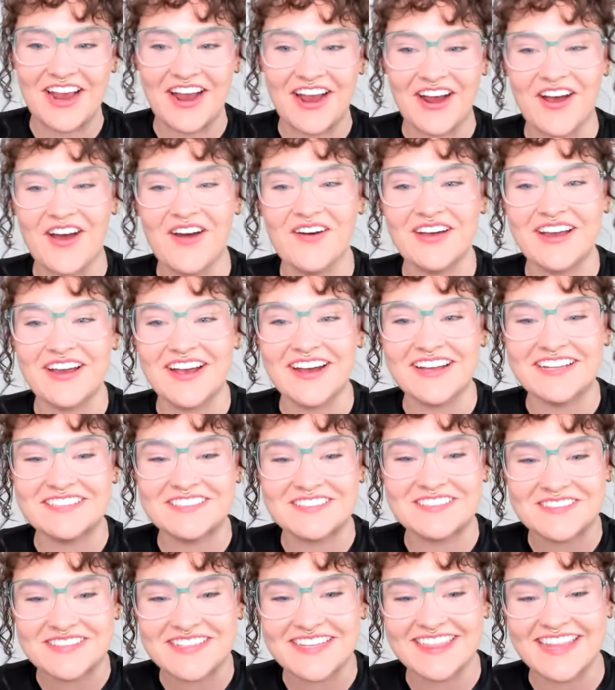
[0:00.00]
going on
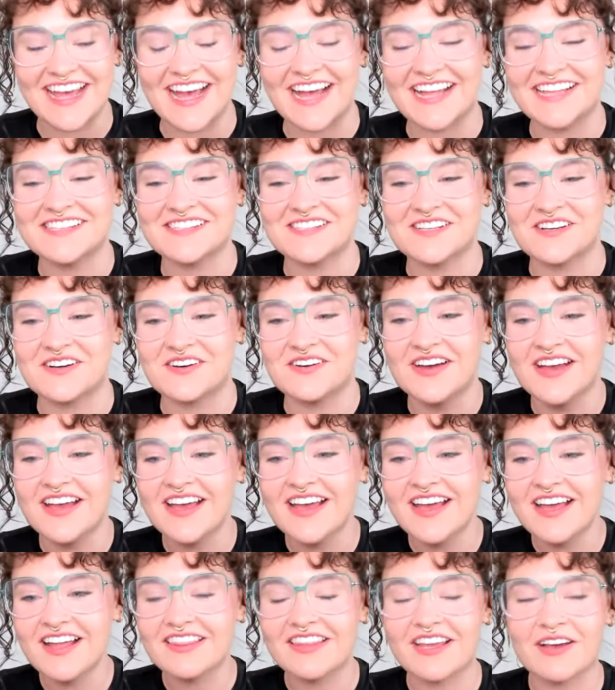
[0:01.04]
doing that. So
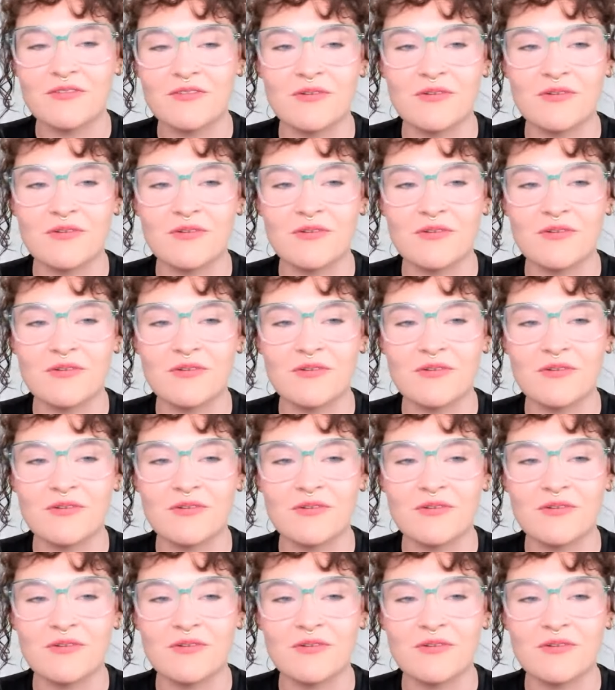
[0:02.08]
like,